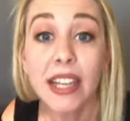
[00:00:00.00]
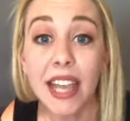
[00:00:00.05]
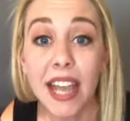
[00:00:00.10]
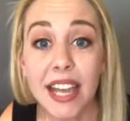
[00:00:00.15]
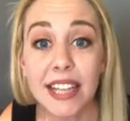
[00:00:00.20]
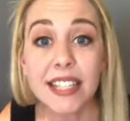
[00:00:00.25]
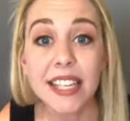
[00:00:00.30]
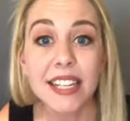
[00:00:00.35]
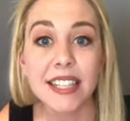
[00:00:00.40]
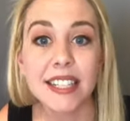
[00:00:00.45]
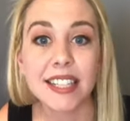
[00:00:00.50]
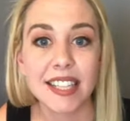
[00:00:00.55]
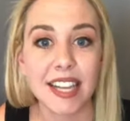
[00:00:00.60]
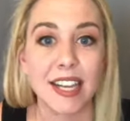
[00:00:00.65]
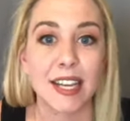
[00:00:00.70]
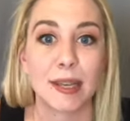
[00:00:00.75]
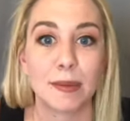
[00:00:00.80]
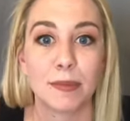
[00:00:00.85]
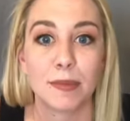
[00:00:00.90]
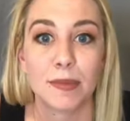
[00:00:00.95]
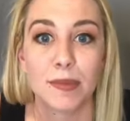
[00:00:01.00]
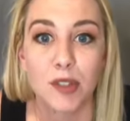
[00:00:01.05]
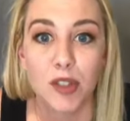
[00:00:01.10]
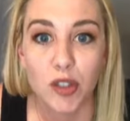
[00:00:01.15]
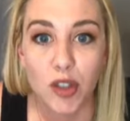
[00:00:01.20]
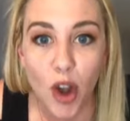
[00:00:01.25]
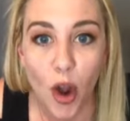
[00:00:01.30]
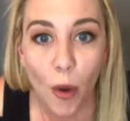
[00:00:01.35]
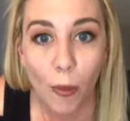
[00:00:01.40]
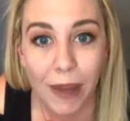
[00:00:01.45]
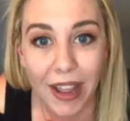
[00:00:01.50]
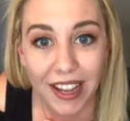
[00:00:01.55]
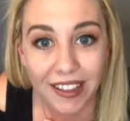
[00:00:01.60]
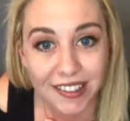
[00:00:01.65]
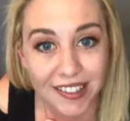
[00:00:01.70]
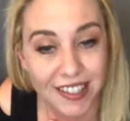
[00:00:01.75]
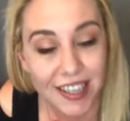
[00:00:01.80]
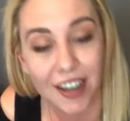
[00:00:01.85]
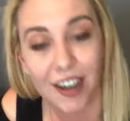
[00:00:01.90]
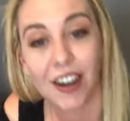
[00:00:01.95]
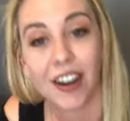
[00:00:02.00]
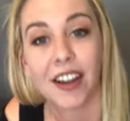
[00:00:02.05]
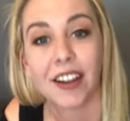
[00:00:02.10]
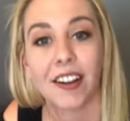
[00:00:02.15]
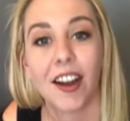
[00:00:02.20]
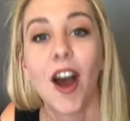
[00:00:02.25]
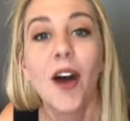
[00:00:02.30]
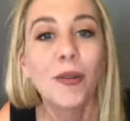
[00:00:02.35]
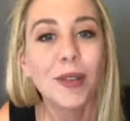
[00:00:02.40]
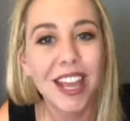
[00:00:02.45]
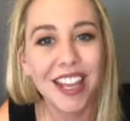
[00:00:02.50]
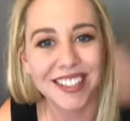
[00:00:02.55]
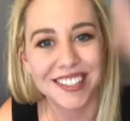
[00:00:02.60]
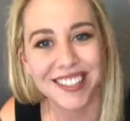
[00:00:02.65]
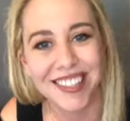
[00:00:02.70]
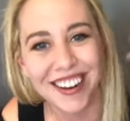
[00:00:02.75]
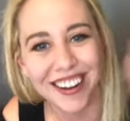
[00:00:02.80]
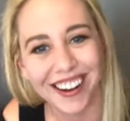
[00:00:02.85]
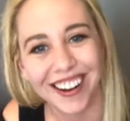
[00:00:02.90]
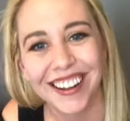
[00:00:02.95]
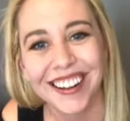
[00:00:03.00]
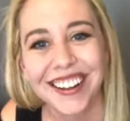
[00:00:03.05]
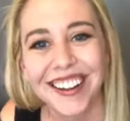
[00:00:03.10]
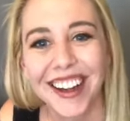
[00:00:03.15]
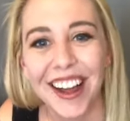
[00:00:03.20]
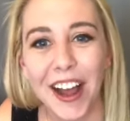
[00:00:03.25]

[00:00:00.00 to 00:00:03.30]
Yes, and same snowman Sarah. Oh, yes, Sarah.